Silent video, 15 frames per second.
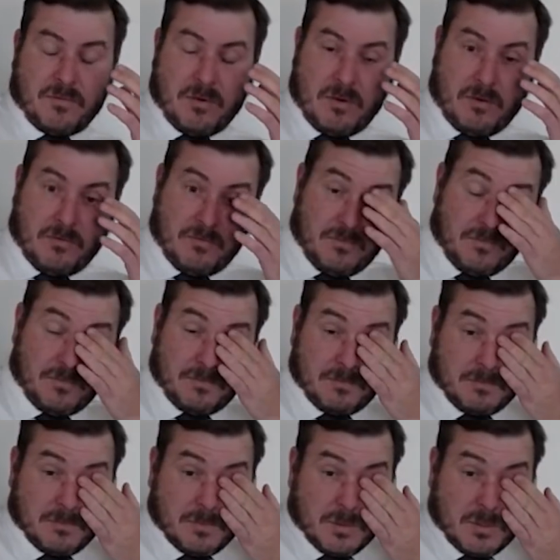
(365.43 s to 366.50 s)
of
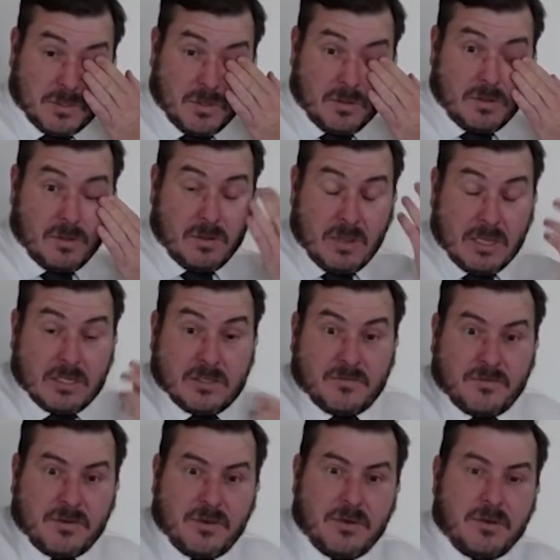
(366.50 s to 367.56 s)
certain things for
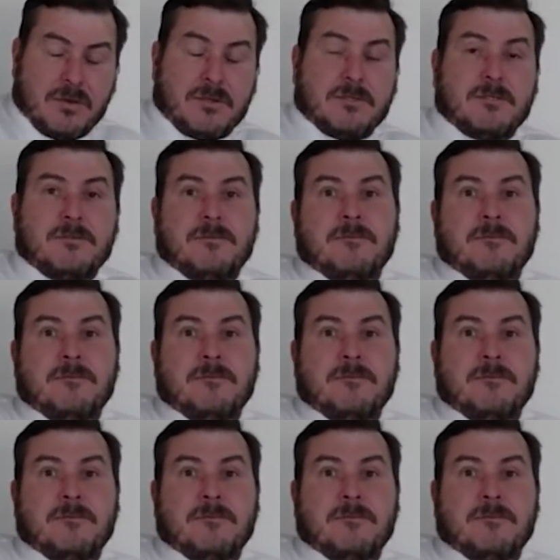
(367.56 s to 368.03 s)
years.